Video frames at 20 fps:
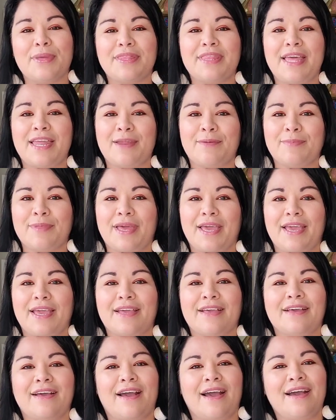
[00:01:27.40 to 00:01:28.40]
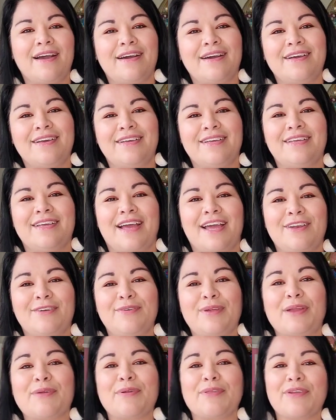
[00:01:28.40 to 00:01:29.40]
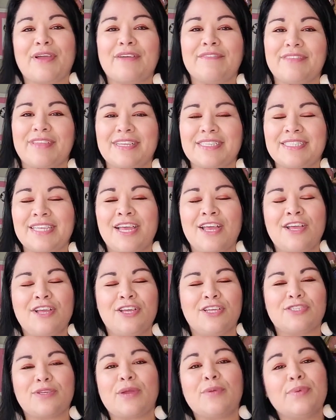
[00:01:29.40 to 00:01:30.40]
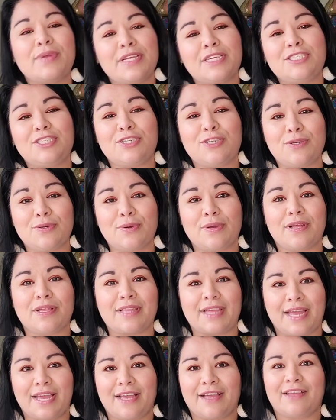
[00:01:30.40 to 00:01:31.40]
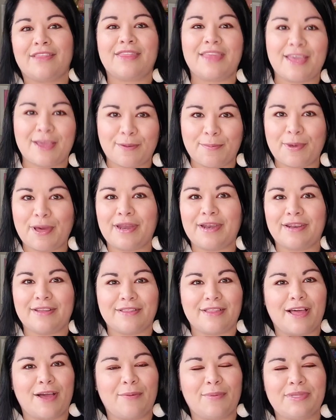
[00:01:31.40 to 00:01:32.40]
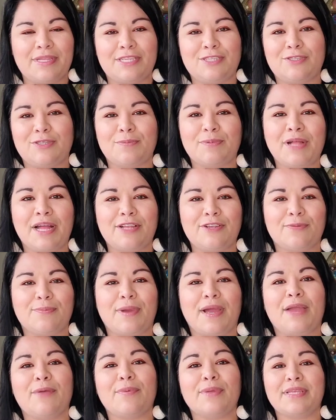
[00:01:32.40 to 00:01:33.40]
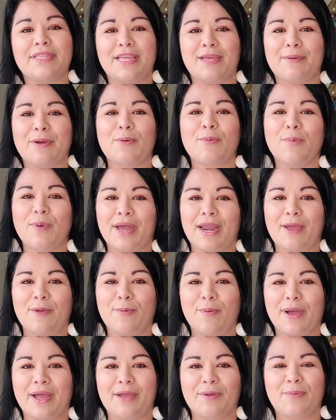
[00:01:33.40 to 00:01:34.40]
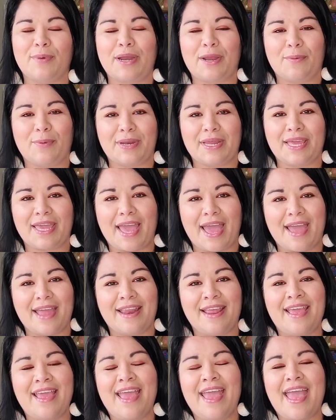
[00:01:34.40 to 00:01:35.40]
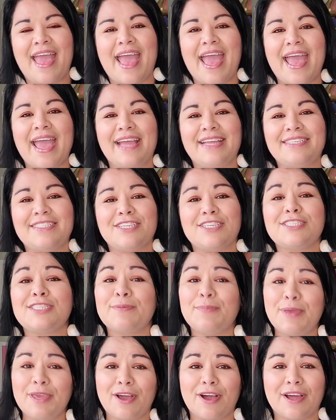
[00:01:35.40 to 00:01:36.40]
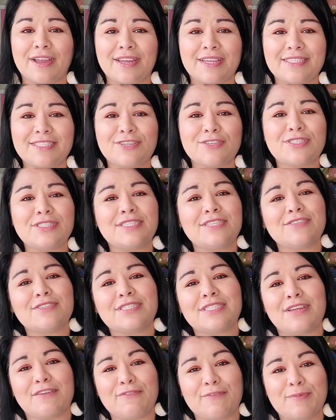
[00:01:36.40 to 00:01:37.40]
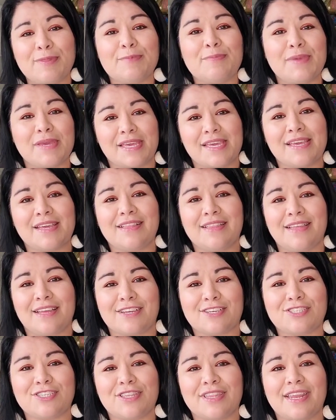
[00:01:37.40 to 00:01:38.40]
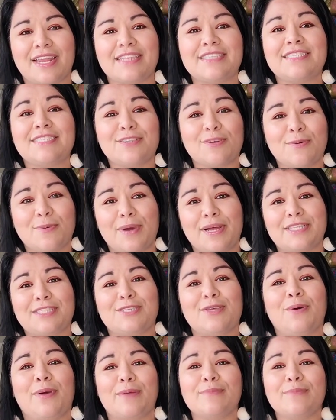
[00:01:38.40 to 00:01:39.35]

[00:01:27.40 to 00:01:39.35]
But then I'm like, ah, I don't know, I'd rather have this. So I really do like think about it a lot when they do the plan your buy. I really think about what I want and what I want to get. And to be honest, there's still stuff from the Mickey collection that I still want.